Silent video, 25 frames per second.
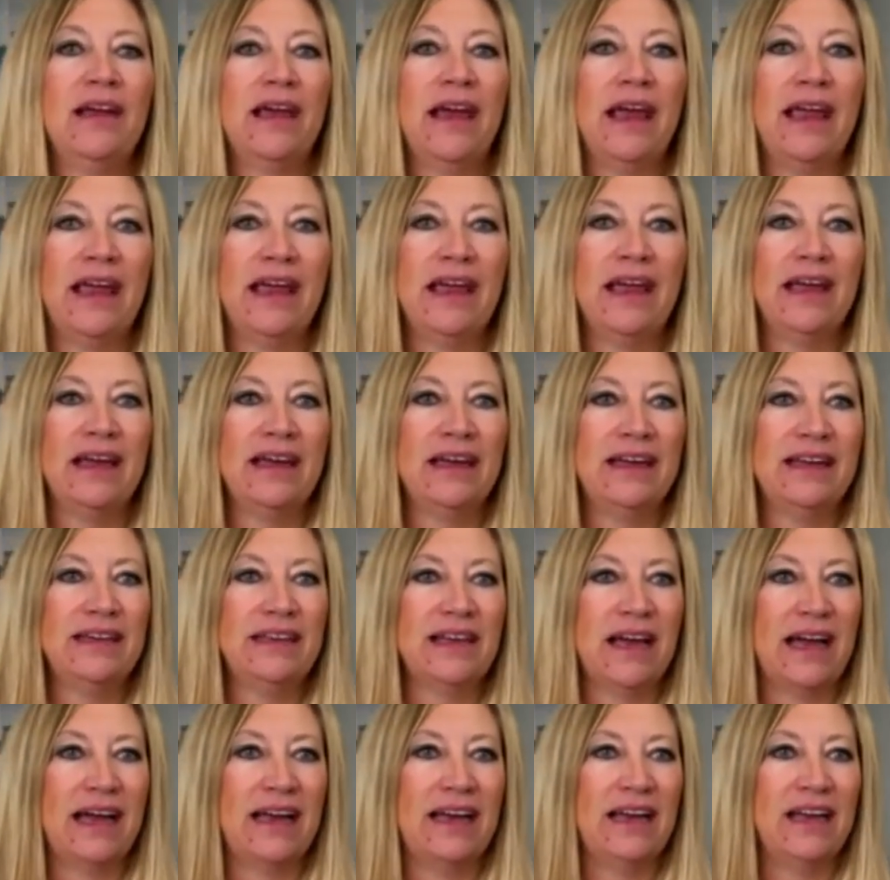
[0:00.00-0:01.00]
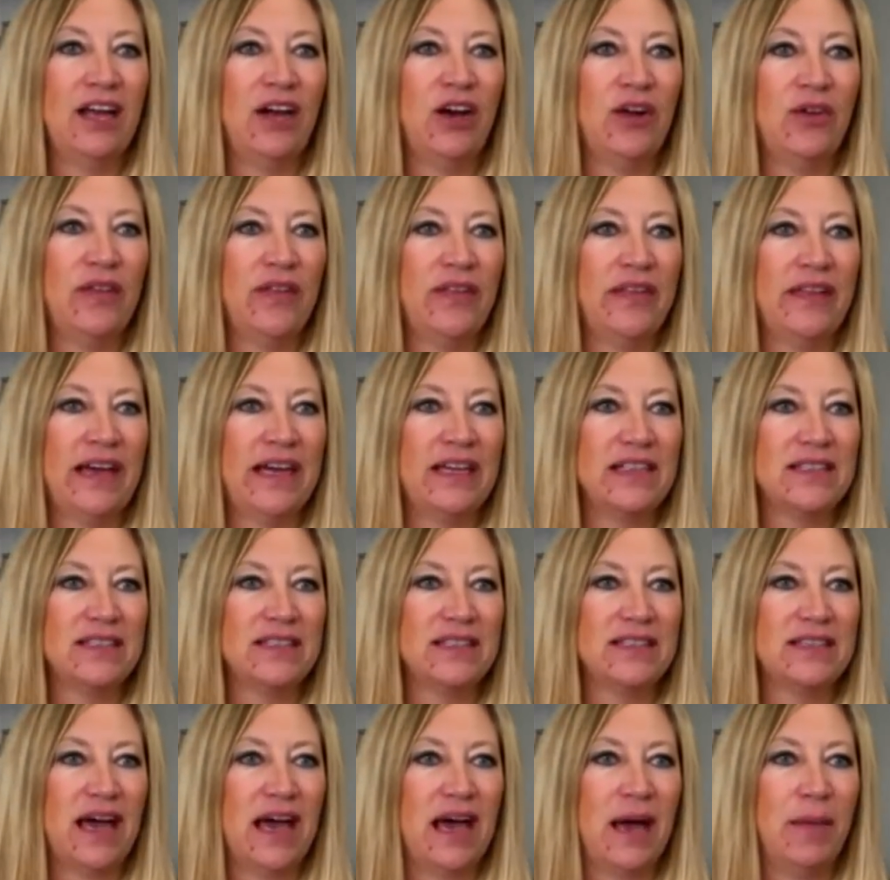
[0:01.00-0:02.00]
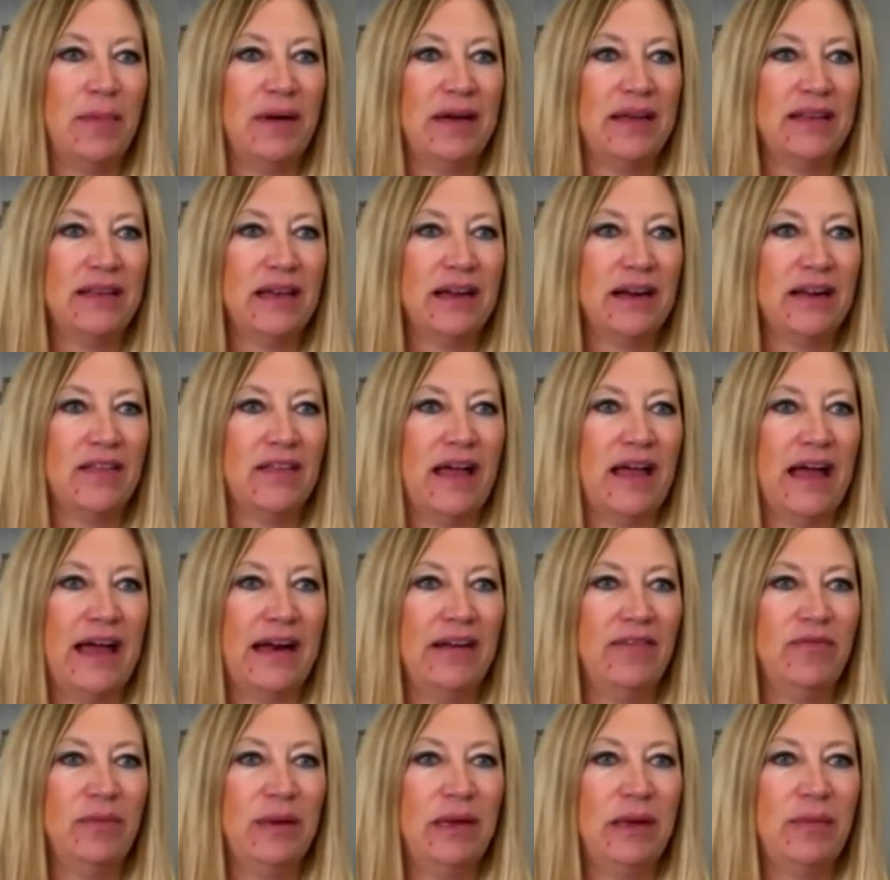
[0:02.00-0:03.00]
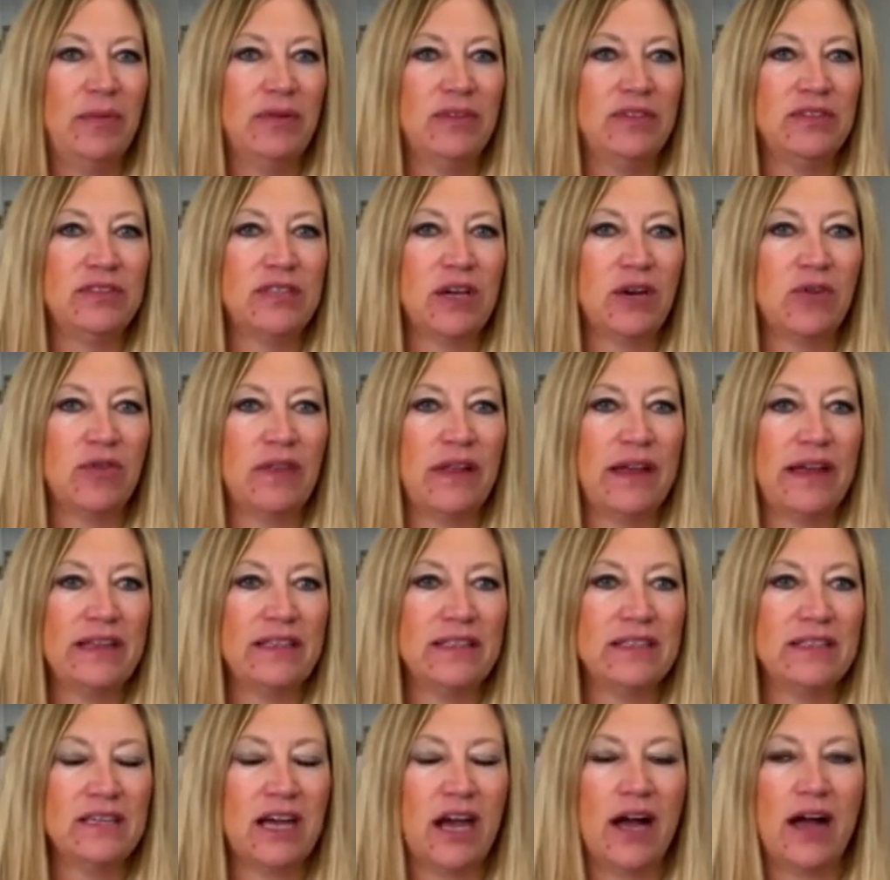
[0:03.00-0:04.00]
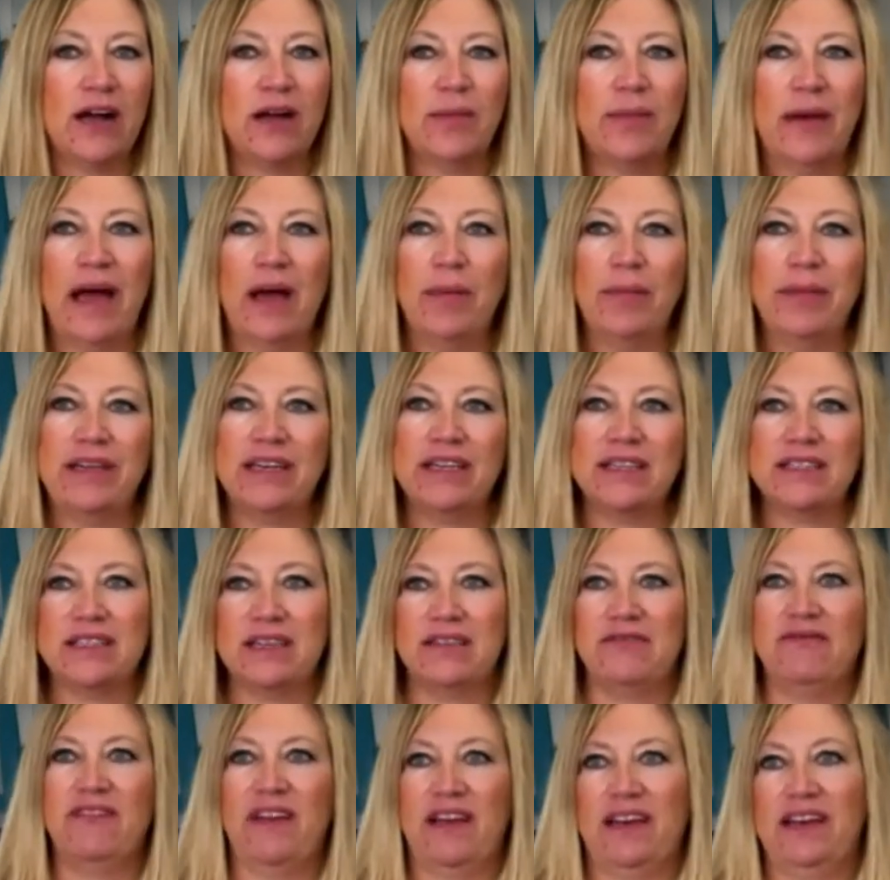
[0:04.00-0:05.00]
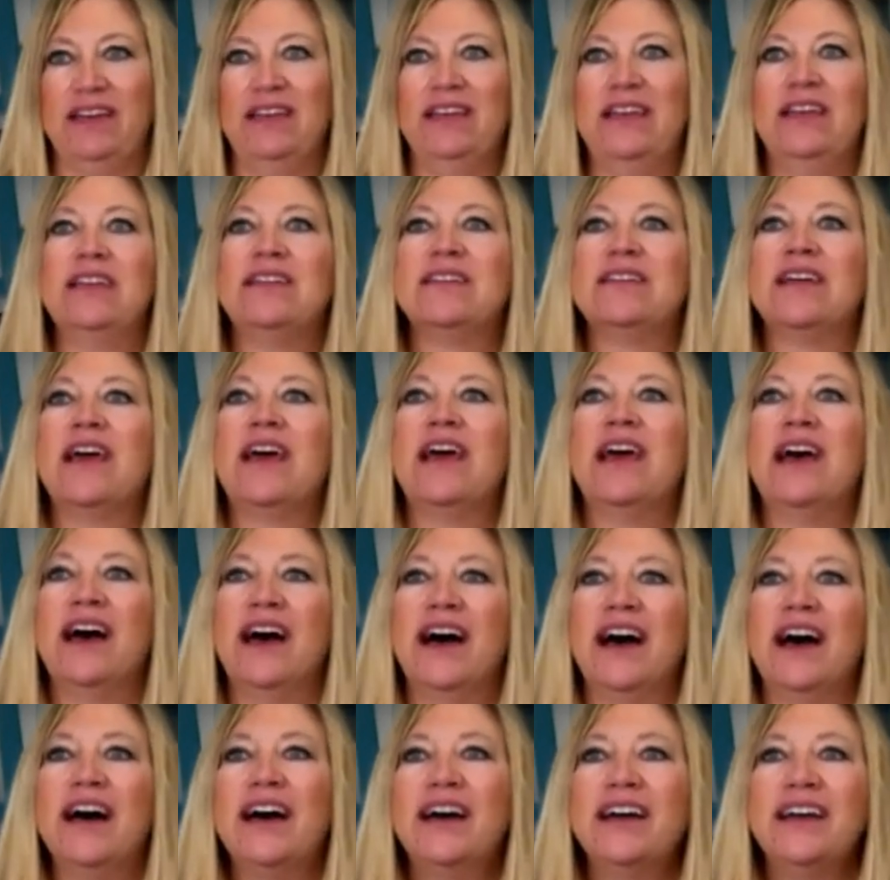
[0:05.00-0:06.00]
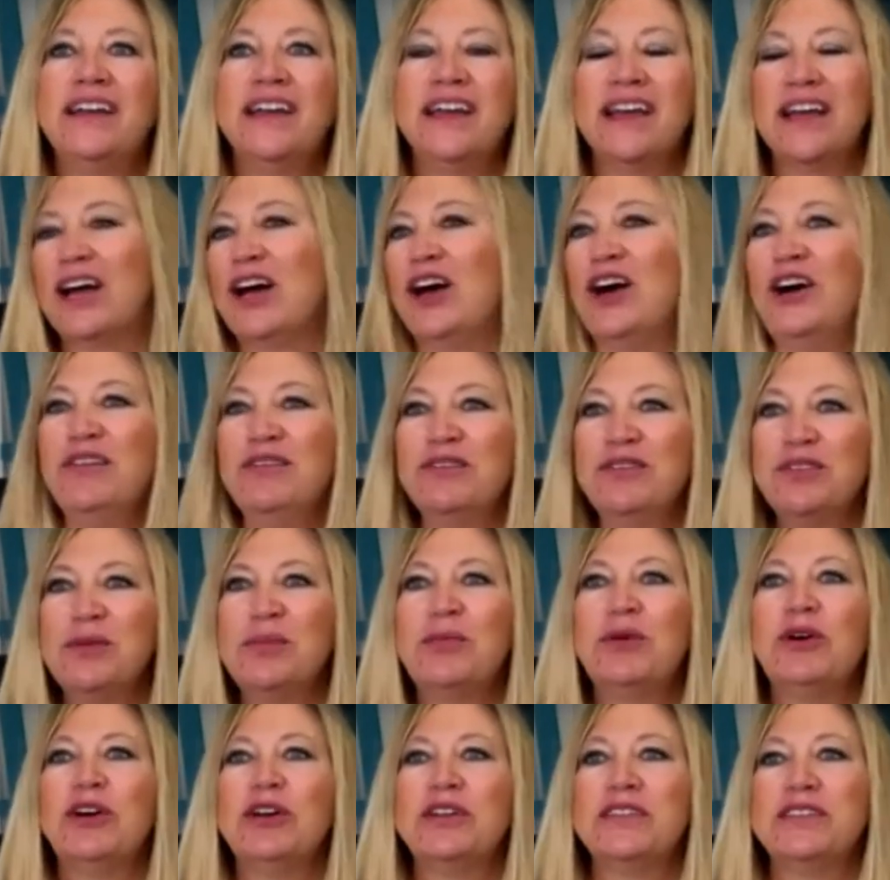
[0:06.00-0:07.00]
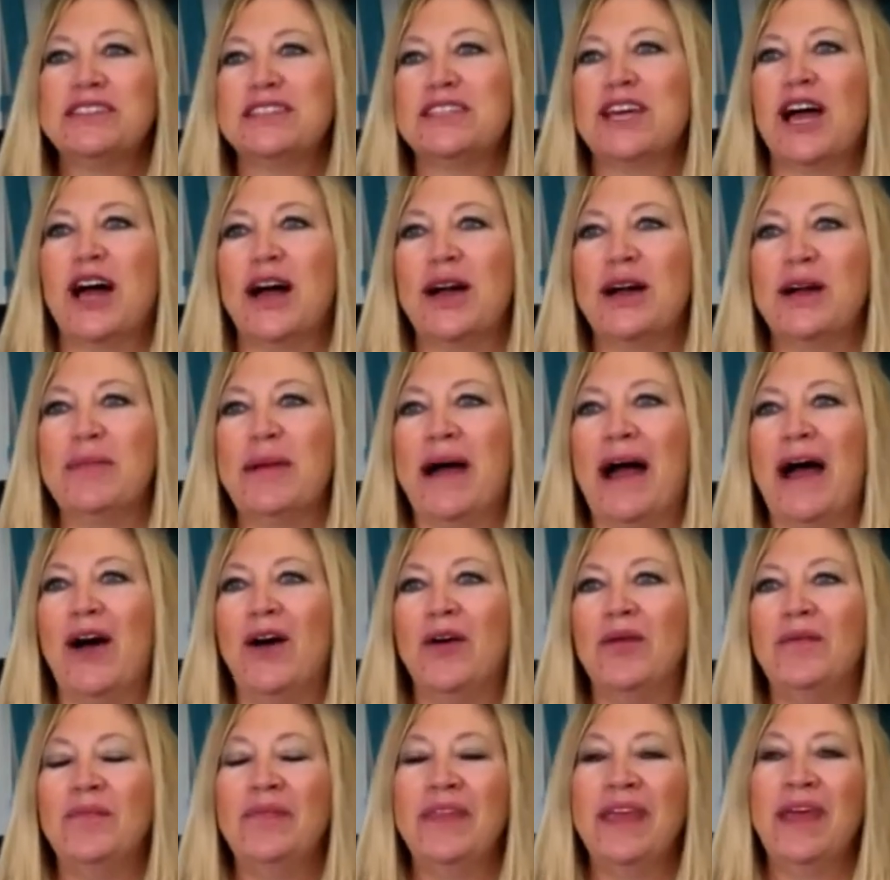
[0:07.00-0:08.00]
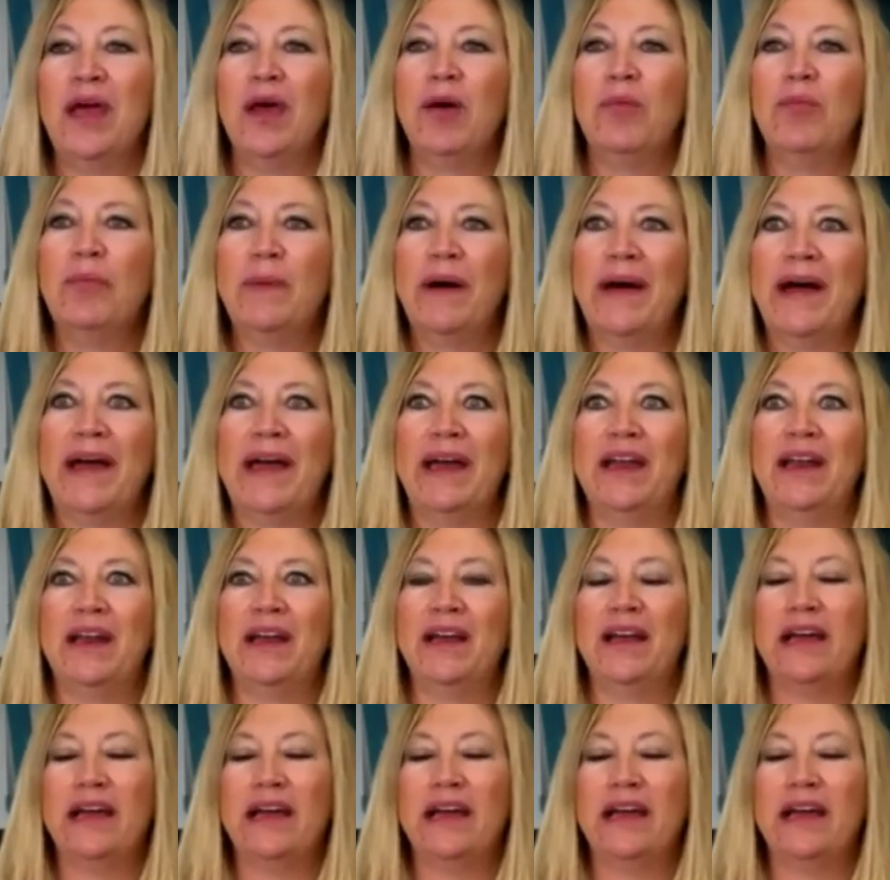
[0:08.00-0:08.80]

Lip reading: and I know that that's a topic that a lot of people don't like to talk about because they find it uncomfortable to talk about, but